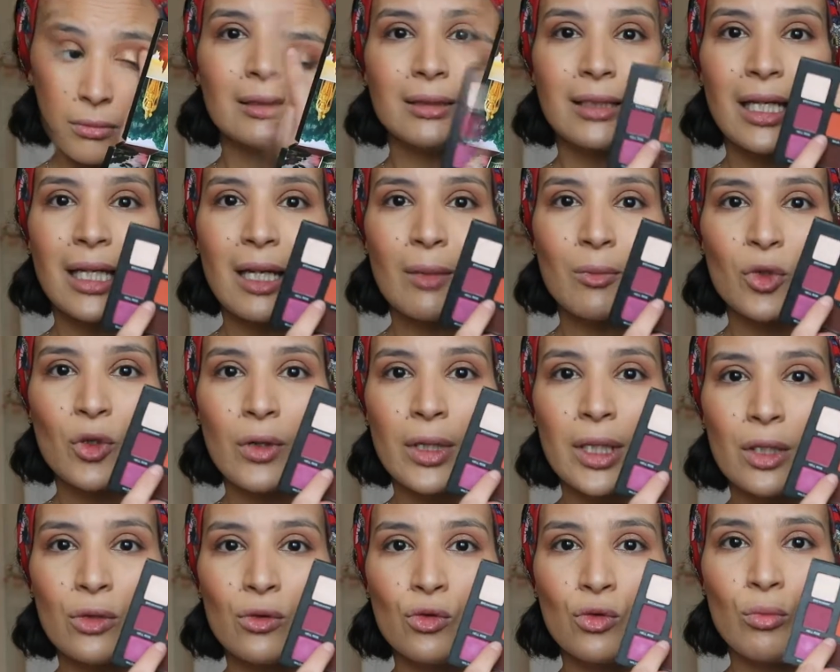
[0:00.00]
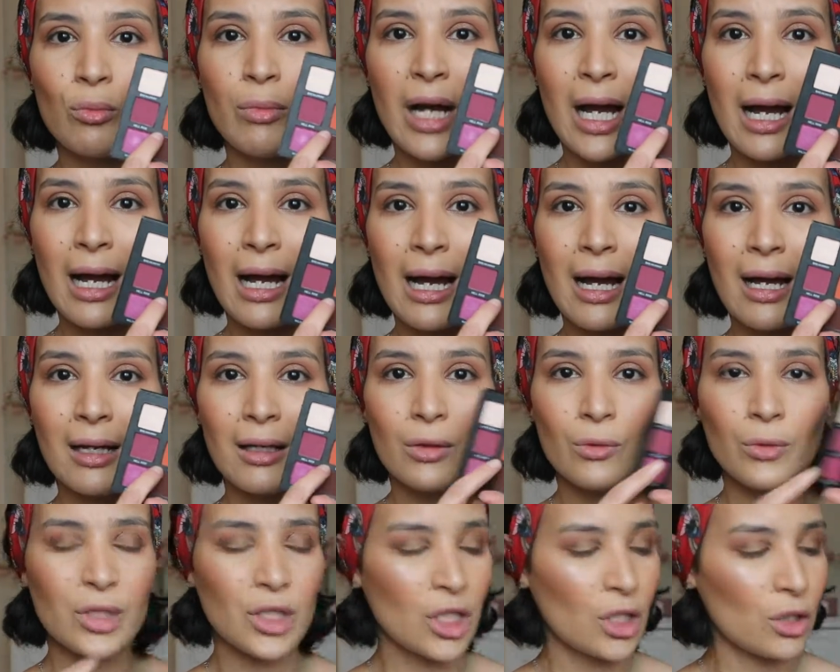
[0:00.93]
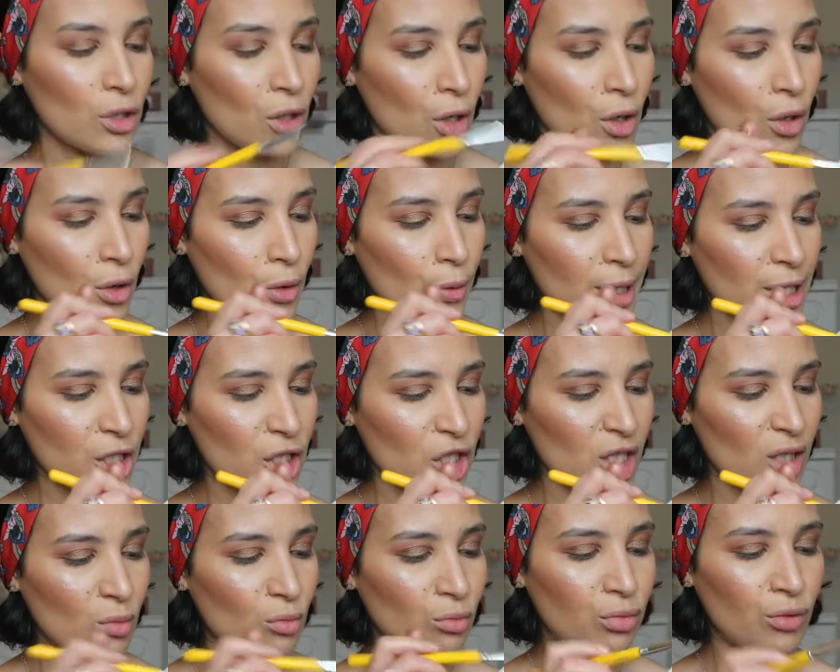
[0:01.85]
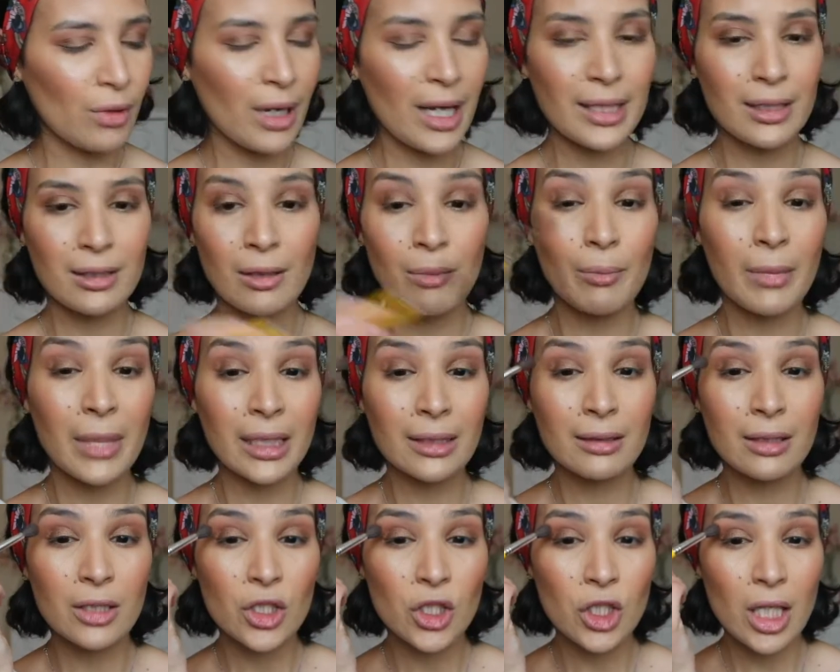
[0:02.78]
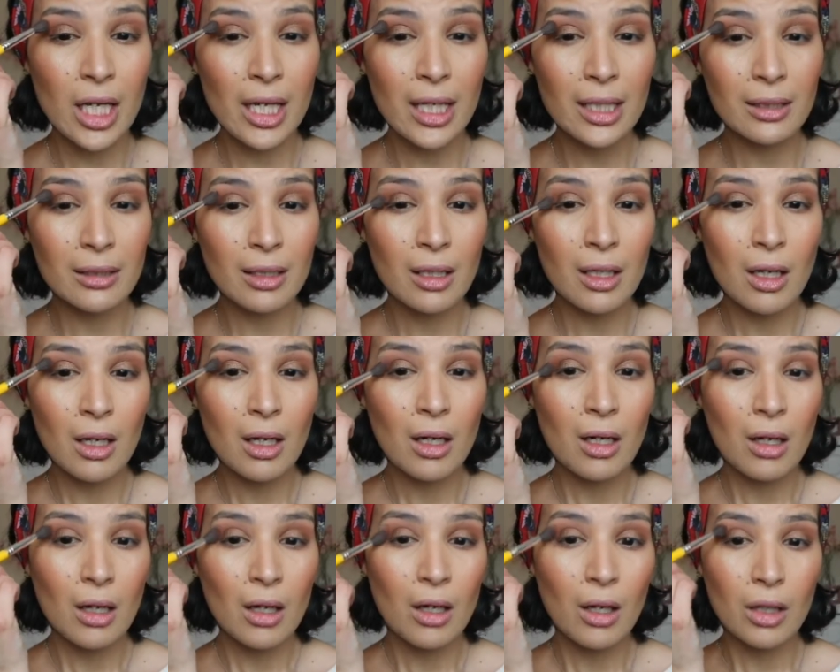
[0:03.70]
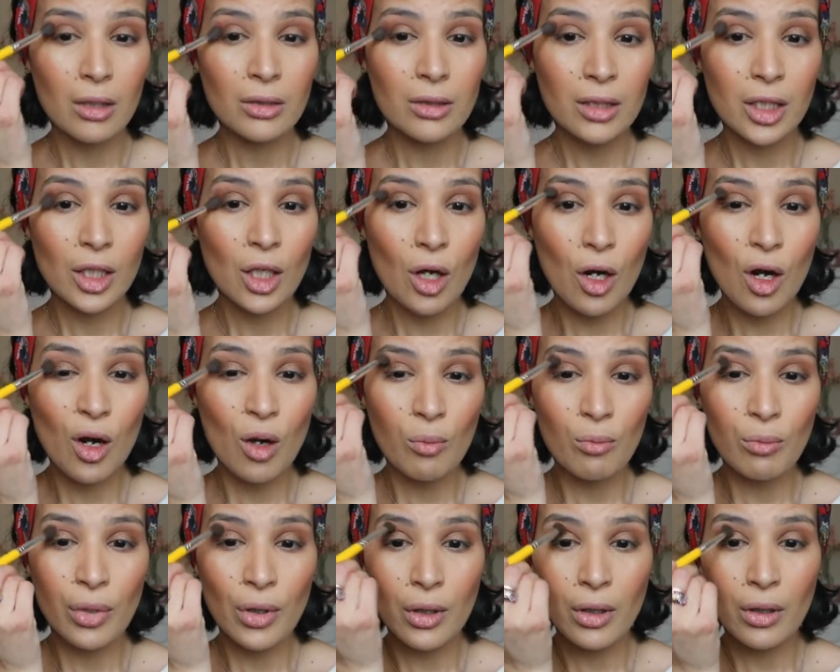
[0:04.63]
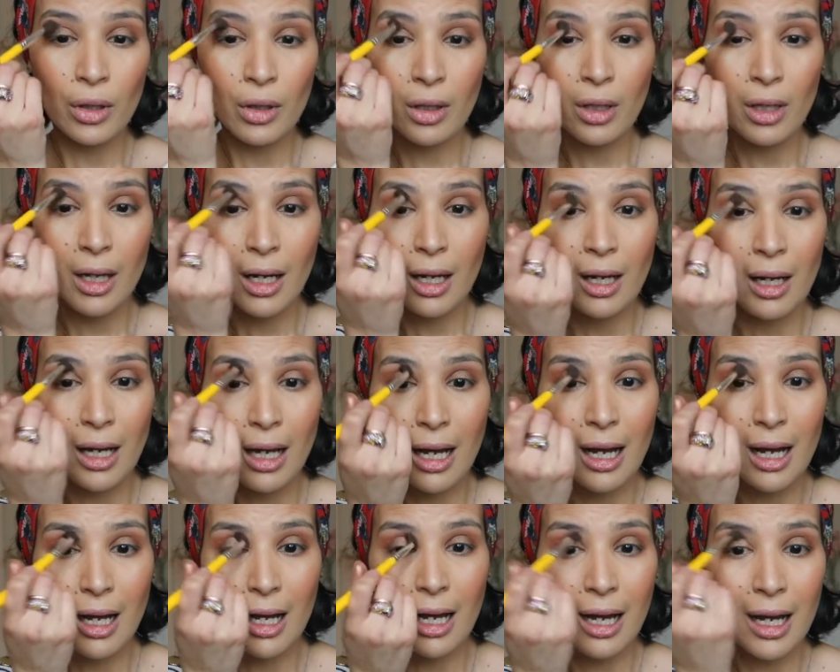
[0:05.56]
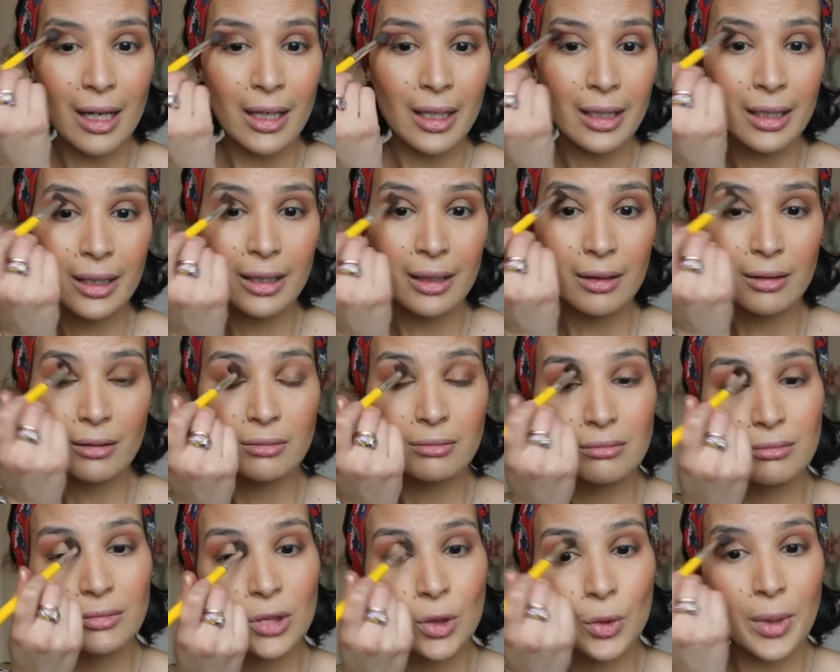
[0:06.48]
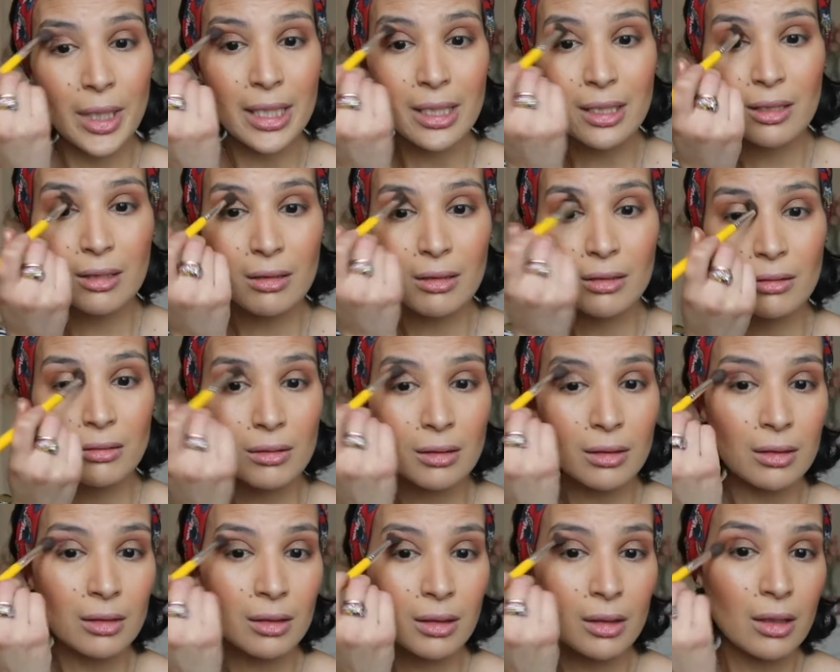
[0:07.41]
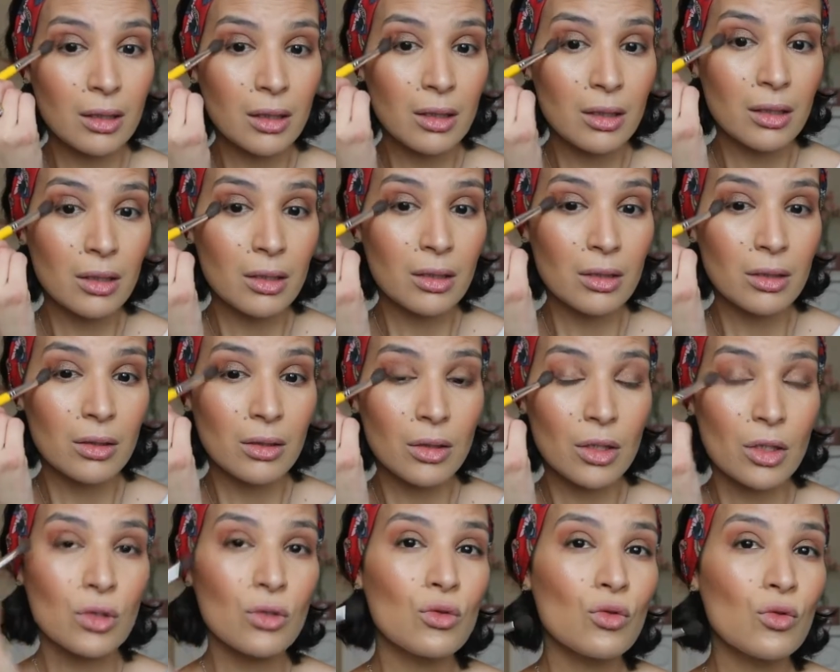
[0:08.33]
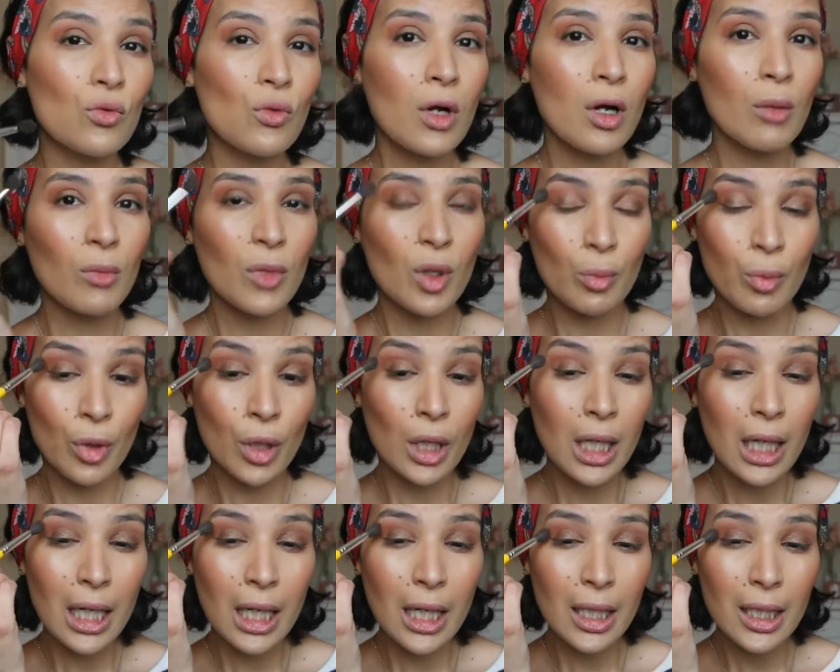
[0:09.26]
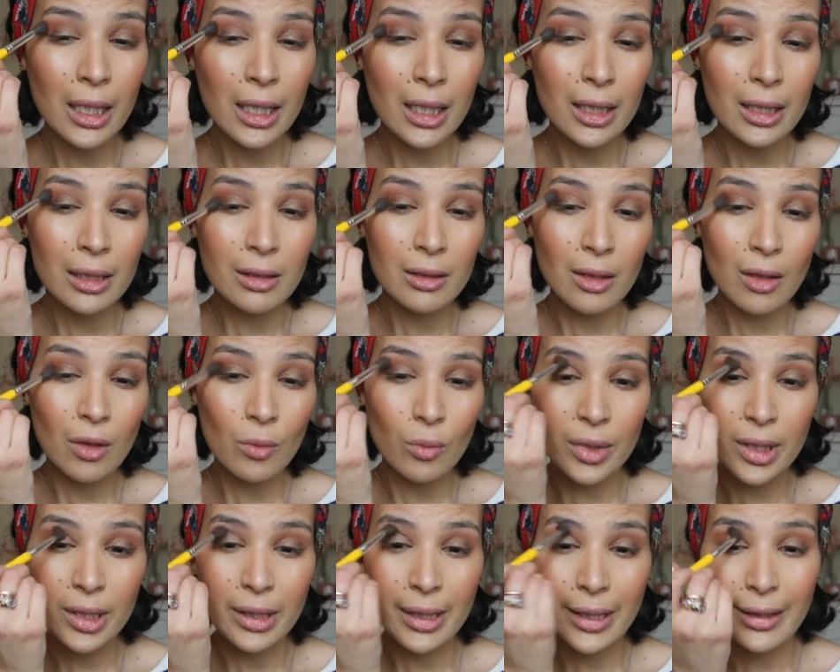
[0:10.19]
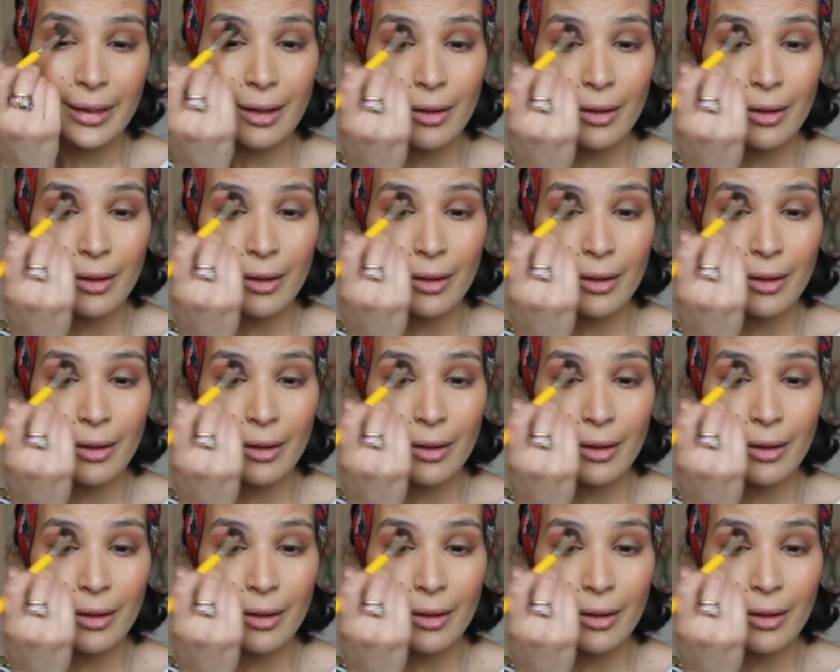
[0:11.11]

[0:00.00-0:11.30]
Then I'm going to Baya, which is an orangey bright matte shade on the upper eye crease, just to warm up a little bit that